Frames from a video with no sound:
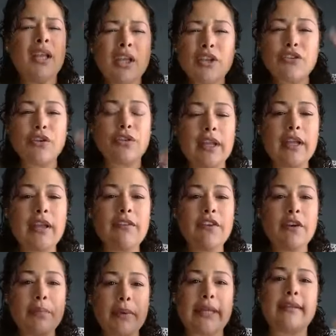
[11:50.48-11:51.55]
So think of your
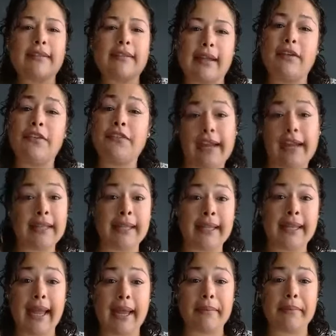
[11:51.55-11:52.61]
brain as like a filing
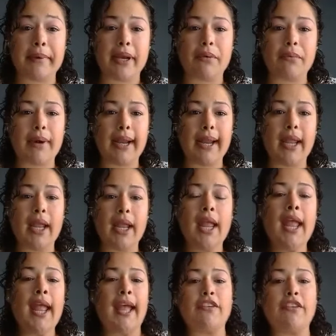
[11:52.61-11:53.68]
cabinet, right?
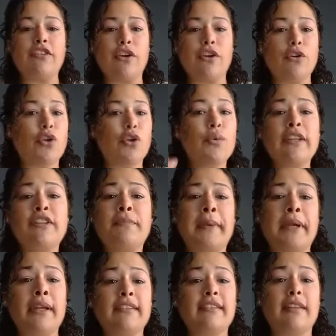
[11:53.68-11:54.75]
And so you
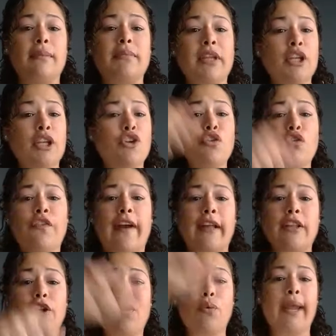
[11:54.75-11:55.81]
experience something, you
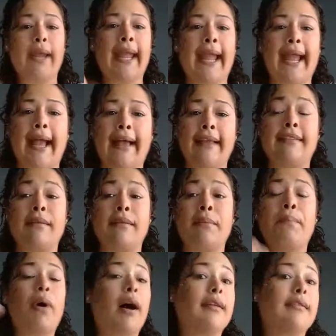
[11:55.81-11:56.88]
file it away as
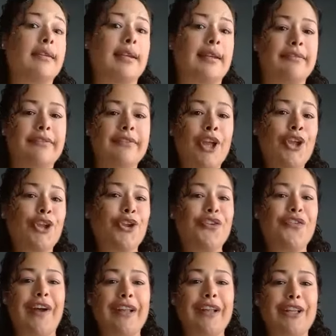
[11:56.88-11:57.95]
positive. You
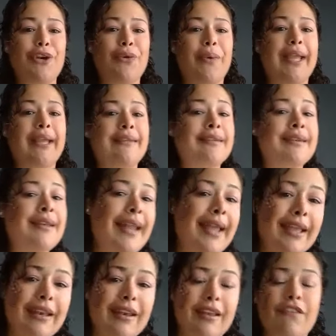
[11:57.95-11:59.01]
file it away as
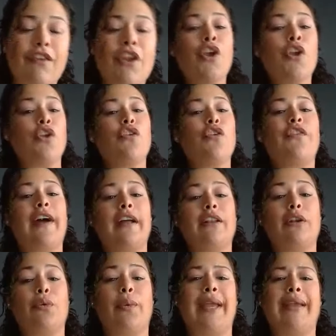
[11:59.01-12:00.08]
negative. You file it
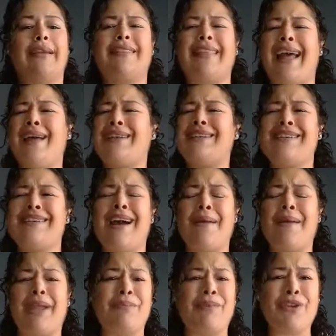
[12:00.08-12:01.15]
away as, that did not
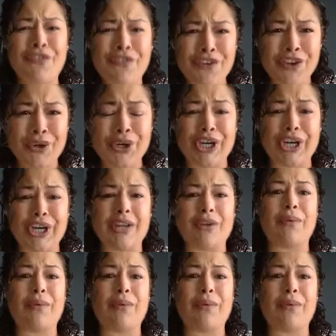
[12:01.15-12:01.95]
make me feel good,